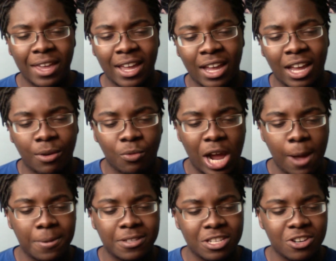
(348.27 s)
And what
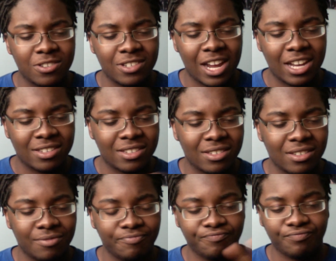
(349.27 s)
happens here is that
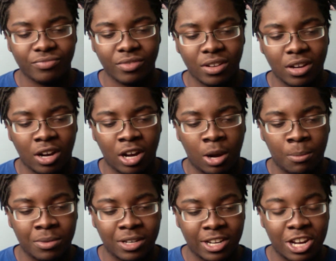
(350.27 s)

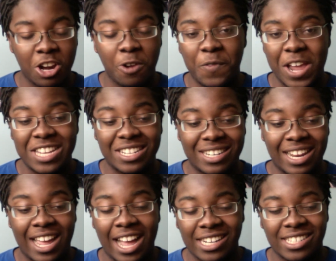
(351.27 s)
the caravan's
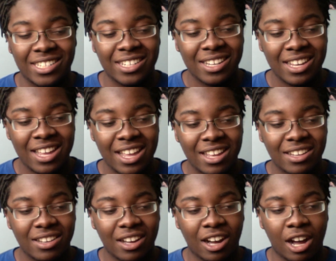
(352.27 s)
attacked.
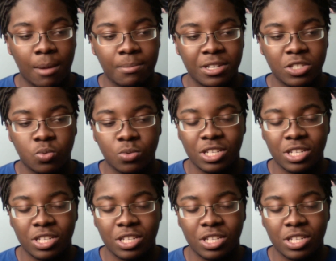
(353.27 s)
The